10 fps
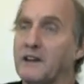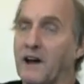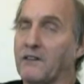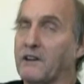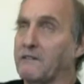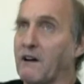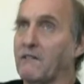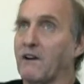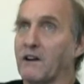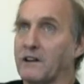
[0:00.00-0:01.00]
Now that I'm
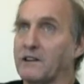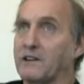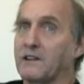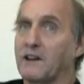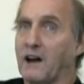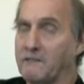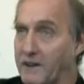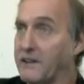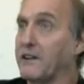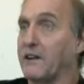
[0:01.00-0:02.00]
not walking, I've
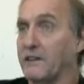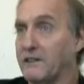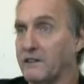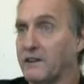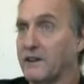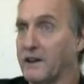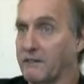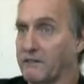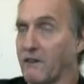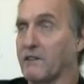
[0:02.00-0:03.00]
been there, and
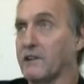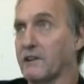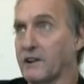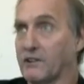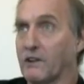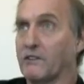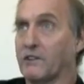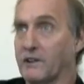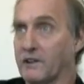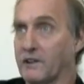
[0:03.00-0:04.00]
I'm going there next week
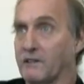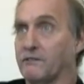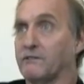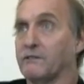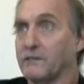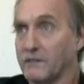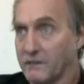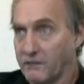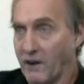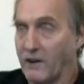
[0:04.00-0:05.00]
for the
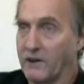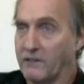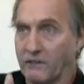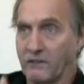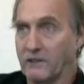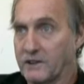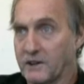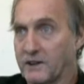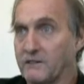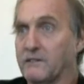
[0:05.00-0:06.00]
party for what's
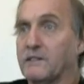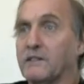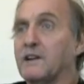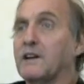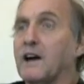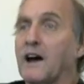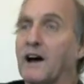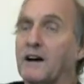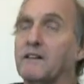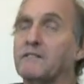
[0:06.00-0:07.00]
the name.
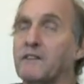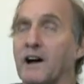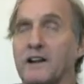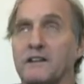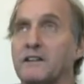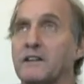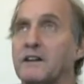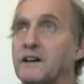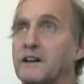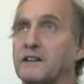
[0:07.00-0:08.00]
But
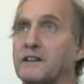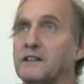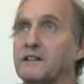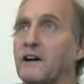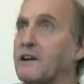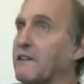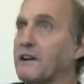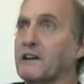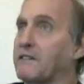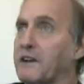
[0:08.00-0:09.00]
on a
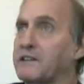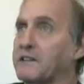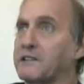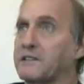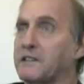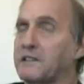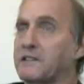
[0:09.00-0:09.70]
regular basis,